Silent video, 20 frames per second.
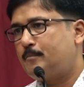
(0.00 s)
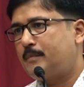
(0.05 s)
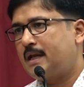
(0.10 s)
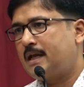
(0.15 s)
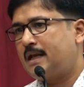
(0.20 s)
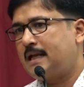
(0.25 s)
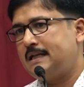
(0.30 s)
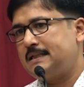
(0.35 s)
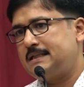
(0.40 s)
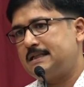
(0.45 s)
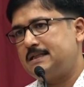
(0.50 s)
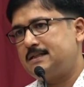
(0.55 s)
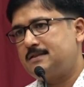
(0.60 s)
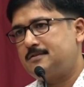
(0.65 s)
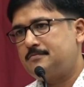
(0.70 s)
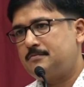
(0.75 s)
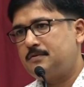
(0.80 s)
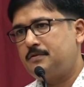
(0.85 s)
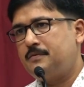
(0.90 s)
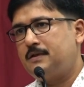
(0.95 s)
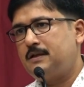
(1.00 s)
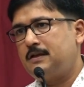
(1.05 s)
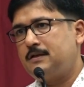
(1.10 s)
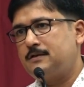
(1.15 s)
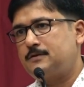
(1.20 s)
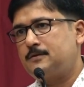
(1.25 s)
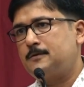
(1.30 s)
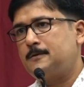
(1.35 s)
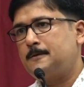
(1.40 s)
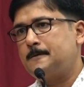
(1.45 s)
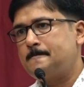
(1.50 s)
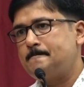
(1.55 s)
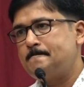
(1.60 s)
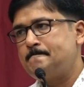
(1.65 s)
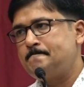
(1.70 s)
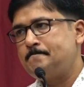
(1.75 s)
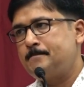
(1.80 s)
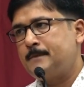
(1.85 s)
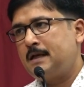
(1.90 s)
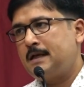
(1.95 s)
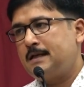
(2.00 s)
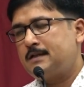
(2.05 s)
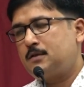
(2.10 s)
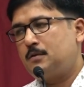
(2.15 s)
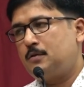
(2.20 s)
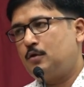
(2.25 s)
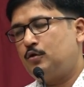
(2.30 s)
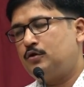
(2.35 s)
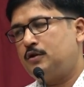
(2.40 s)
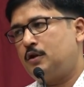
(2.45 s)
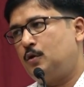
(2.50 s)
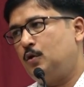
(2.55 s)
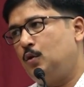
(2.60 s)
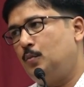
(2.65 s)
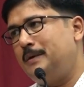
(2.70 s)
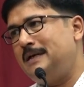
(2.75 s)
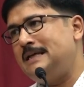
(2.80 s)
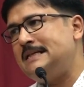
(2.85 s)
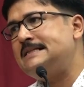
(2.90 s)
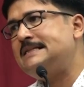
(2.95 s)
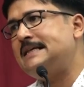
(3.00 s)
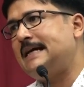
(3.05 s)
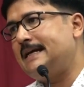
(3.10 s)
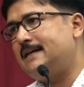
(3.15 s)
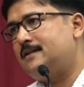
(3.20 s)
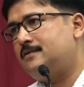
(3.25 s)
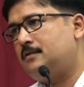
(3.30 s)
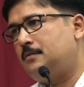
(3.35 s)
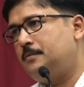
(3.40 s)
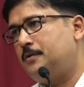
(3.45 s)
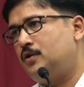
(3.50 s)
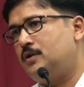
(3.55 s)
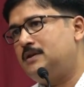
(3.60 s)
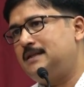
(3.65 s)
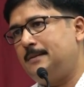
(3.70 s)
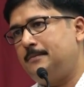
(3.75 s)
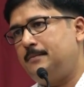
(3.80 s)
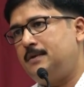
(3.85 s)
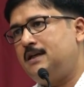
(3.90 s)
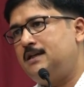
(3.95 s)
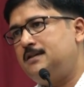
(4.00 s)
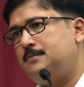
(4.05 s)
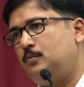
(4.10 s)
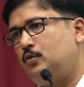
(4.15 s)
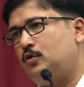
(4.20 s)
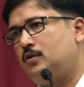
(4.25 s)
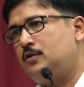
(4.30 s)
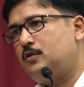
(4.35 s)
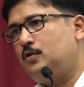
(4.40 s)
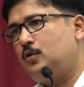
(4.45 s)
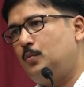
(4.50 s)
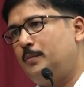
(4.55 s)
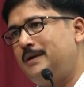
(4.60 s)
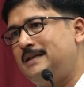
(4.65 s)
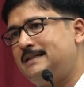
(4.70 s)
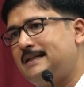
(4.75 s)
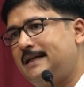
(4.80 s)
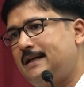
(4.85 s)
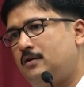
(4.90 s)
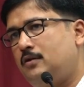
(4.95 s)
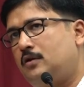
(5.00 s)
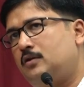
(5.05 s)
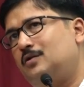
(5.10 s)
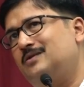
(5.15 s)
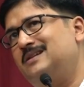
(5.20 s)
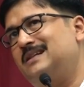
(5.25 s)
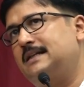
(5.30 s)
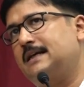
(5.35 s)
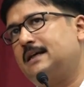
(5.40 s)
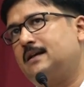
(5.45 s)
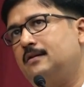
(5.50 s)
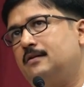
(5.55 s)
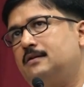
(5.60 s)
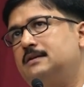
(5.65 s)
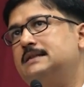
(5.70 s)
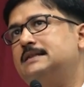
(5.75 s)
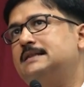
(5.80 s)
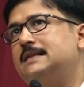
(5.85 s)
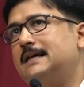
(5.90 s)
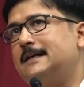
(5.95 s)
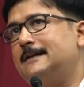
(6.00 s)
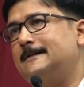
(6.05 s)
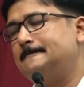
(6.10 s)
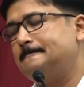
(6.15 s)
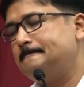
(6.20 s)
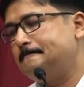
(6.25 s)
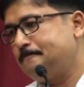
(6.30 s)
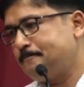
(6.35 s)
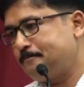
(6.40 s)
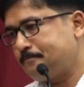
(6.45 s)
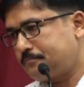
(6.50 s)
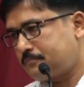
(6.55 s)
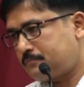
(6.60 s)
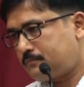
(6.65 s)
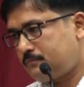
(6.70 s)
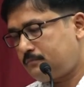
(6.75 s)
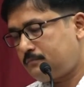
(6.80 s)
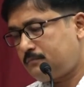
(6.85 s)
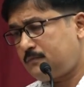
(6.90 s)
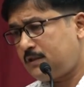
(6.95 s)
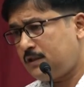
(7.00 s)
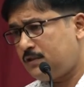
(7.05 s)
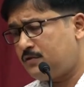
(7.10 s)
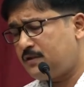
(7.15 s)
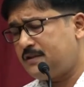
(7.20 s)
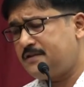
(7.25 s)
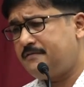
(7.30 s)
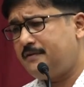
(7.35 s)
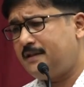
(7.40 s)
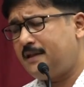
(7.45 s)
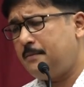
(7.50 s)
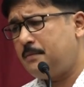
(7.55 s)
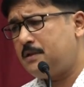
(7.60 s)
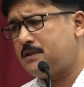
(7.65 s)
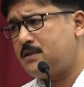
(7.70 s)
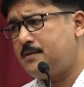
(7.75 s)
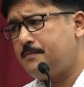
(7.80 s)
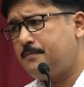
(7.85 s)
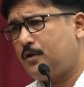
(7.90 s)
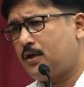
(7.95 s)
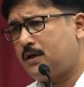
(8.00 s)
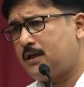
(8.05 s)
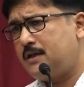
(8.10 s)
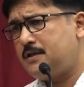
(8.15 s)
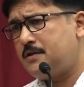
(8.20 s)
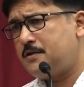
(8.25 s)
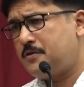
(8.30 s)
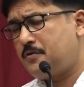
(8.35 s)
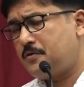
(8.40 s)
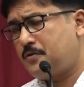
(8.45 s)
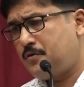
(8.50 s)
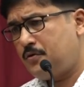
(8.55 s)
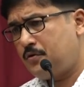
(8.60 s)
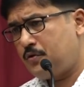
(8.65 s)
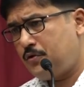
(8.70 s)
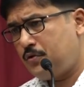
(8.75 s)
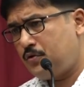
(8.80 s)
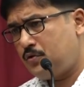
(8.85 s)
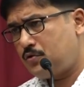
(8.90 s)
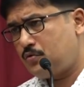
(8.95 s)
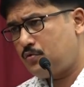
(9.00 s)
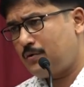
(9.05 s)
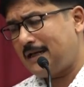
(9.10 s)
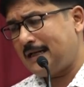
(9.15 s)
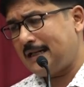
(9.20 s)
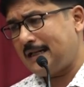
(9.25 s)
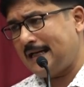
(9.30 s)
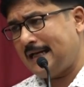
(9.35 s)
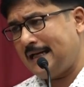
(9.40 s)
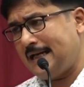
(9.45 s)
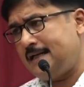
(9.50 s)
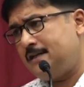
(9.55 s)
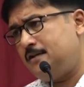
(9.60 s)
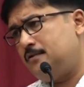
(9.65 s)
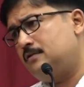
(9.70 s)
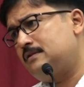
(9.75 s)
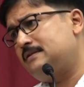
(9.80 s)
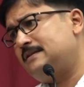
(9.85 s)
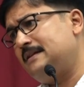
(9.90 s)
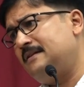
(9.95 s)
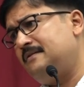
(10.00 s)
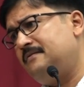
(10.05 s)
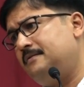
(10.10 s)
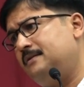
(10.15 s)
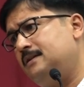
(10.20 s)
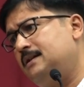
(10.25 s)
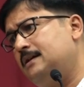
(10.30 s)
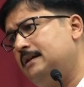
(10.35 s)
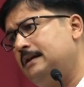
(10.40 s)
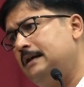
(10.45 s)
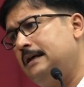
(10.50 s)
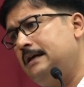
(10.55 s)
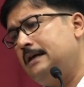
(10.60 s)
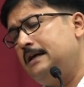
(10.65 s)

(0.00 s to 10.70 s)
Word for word: And I think you will also, so on the domain side, you know, because M B A is more on domain side, not on the technology side. So it's very much important, you know, you to align yourself with the